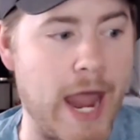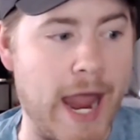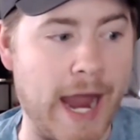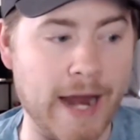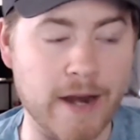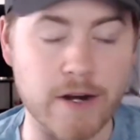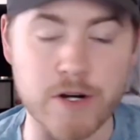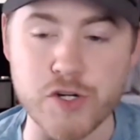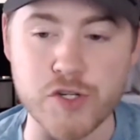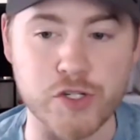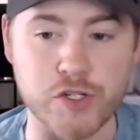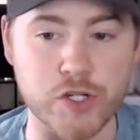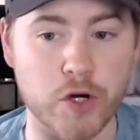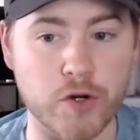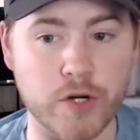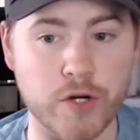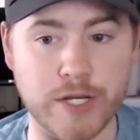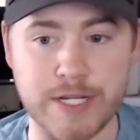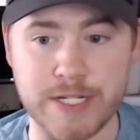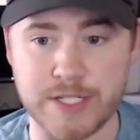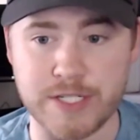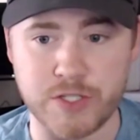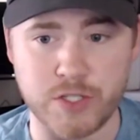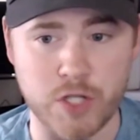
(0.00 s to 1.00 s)

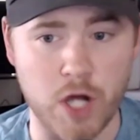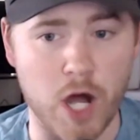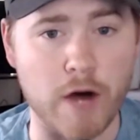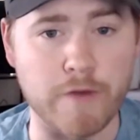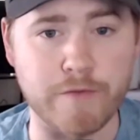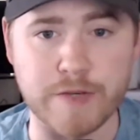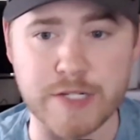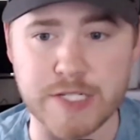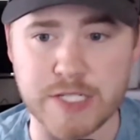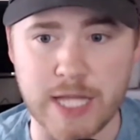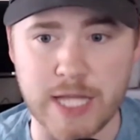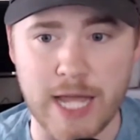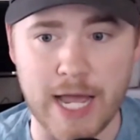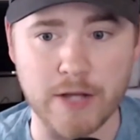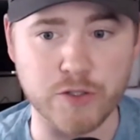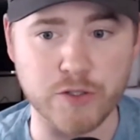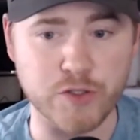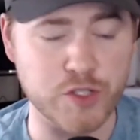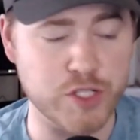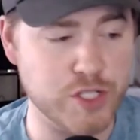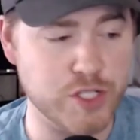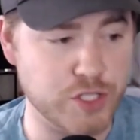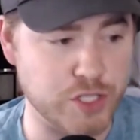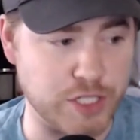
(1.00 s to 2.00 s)
Arizona is tough as nails.
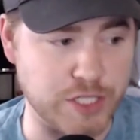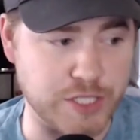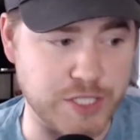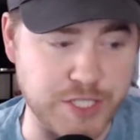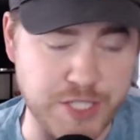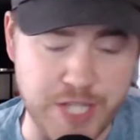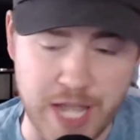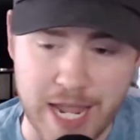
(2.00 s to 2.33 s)
This is a